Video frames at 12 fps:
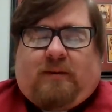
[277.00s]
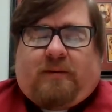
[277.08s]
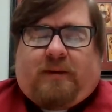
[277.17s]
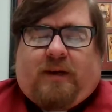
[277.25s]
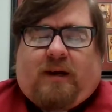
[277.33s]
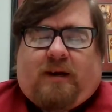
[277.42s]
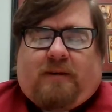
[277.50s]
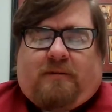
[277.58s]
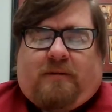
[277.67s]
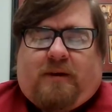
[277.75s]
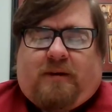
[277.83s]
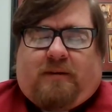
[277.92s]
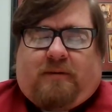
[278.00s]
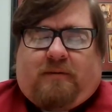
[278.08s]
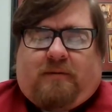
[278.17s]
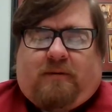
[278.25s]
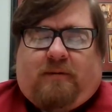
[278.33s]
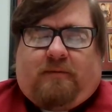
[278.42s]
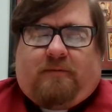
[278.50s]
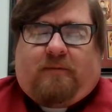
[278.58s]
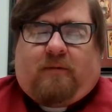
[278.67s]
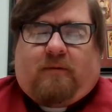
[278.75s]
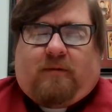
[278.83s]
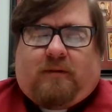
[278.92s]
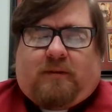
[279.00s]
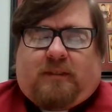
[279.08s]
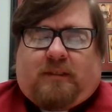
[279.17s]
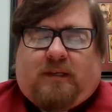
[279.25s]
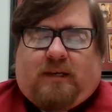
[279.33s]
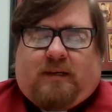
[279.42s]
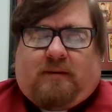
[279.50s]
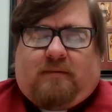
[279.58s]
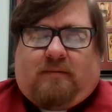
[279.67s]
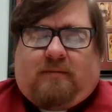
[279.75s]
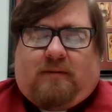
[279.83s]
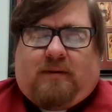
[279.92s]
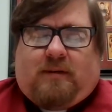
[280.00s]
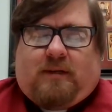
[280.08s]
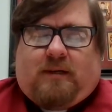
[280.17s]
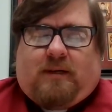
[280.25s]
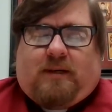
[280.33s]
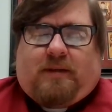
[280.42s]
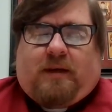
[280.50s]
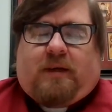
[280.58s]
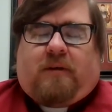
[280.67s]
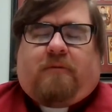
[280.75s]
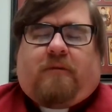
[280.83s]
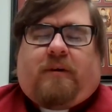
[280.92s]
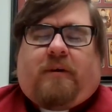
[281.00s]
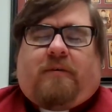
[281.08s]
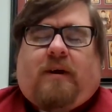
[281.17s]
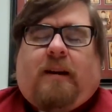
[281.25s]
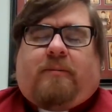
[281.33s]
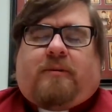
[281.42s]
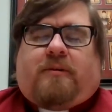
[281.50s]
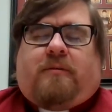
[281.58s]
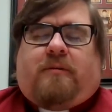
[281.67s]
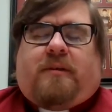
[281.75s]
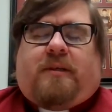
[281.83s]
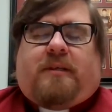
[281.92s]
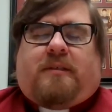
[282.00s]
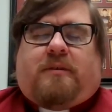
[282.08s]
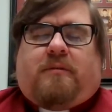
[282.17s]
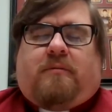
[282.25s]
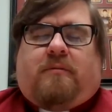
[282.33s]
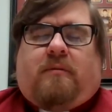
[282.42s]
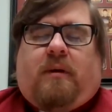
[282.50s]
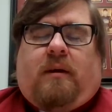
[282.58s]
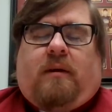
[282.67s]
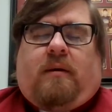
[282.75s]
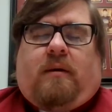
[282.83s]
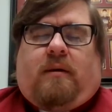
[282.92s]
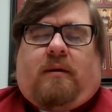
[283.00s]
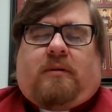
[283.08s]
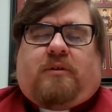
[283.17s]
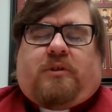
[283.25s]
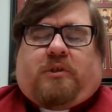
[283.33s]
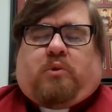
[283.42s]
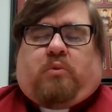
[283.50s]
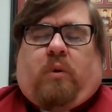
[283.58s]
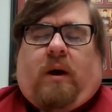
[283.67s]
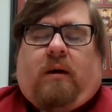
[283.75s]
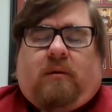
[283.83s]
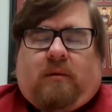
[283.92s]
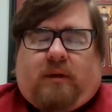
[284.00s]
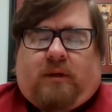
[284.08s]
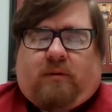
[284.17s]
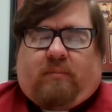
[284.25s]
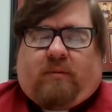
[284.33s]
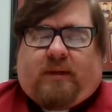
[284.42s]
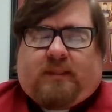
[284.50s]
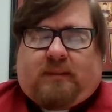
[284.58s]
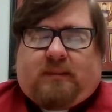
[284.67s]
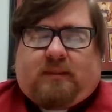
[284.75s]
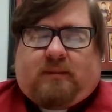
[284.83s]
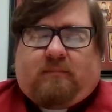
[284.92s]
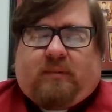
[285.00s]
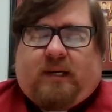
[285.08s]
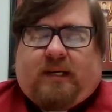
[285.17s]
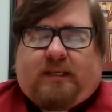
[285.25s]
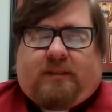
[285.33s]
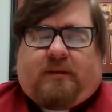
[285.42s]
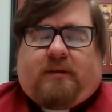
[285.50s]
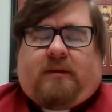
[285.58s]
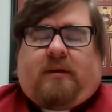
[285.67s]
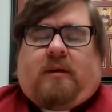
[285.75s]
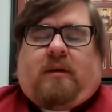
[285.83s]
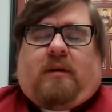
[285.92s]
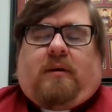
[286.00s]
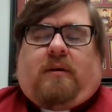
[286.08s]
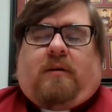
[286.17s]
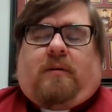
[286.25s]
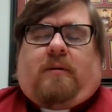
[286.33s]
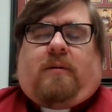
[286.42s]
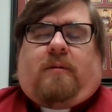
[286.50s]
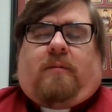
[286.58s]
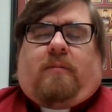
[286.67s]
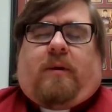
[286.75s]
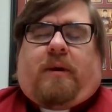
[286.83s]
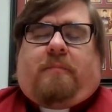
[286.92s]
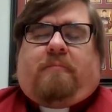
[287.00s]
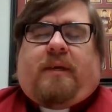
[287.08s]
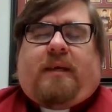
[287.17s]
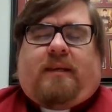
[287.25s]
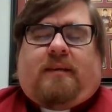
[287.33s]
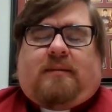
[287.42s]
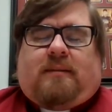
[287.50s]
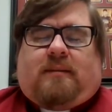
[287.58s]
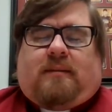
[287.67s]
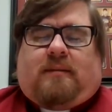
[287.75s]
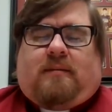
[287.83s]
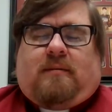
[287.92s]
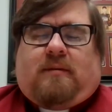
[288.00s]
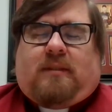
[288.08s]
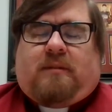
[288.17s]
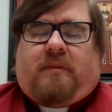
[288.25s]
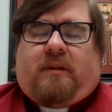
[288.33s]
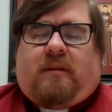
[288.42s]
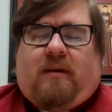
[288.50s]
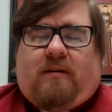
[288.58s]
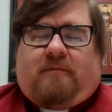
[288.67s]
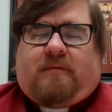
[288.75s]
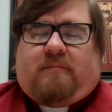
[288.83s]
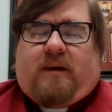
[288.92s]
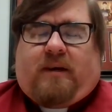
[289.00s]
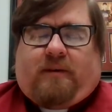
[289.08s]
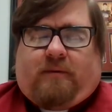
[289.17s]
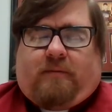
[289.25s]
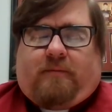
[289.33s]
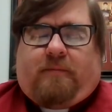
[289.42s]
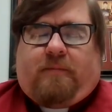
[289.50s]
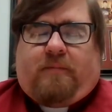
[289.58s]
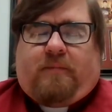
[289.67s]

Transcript: Holy God, thank you for today. Thank you for another opportunity to just dwell in your presence and ponder what it means to be loved by you.